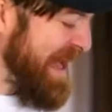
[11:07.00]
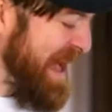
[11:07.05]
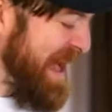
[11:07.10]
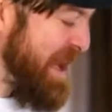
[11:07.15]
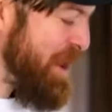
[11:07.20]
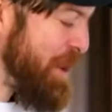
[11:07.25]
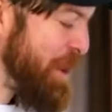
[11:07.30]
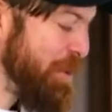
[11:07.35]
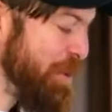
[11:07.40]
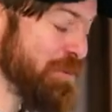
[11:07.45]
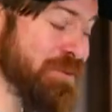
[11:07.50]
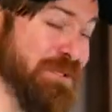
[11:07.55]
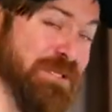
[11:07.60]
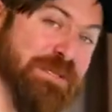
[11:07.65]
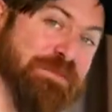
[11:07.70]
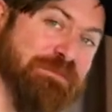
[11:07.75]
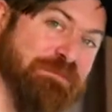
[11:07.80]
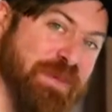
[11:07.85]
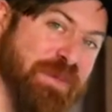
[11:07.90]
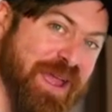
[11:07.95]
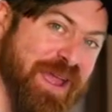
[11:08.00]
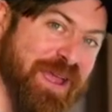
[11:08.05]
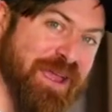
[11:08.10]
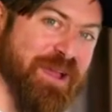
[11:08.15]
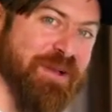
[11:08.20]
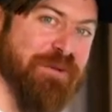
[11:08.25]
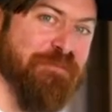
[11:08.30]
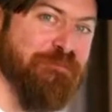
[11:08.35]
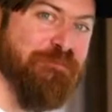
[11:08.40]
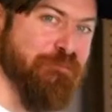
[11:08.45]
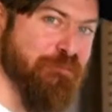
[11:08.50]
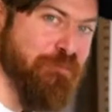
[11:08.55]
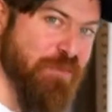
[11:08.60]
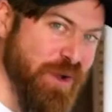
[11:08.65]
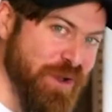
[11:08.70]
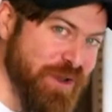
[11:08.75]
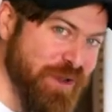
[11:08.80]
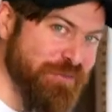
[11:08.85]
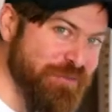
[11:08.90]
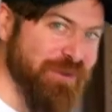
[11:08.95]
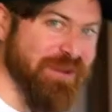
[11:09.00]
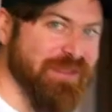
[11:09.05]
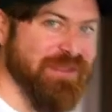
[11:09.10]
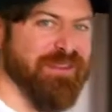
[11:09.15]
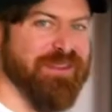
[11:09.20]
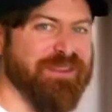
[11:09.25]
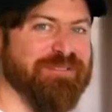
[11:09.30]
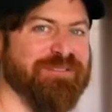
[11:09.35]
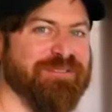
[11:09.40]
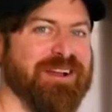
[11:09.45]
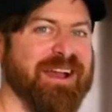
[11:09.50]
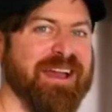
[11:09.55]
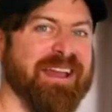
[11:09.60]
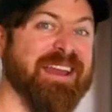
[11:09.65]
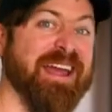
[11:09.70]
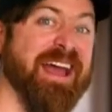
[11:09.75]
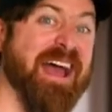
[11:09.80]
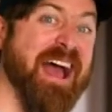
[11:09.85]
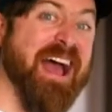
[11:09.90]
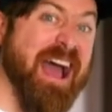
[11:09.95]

how to make money with it, right?